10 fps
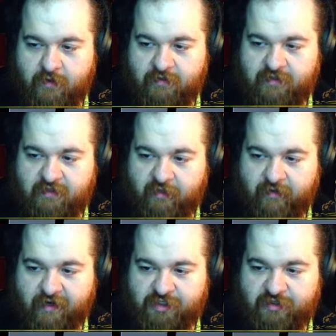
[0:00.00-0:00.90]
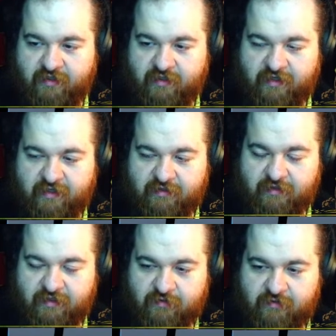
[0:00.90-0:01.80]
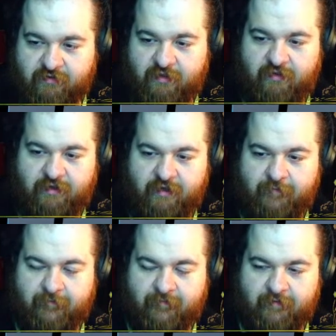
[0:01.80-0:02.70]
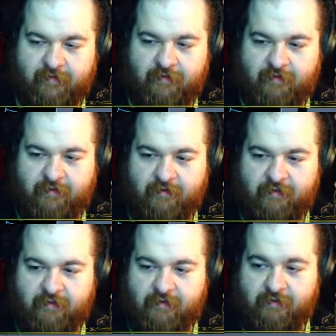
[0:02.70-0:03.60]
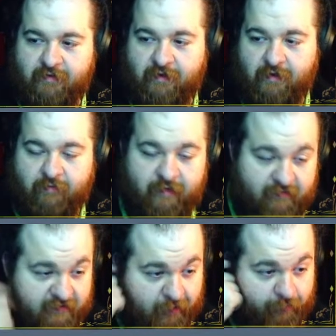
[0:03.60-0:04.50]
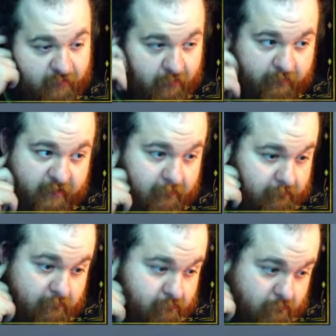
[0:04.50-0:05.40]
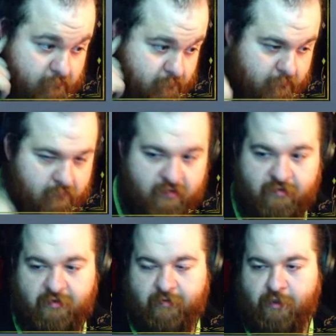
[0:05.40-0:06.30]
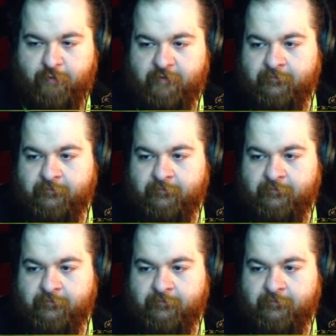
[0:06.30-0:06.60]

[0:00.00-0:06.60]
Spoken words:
So I'm gonna actually do this real quickly. All right, make this open a little bit. Let it open.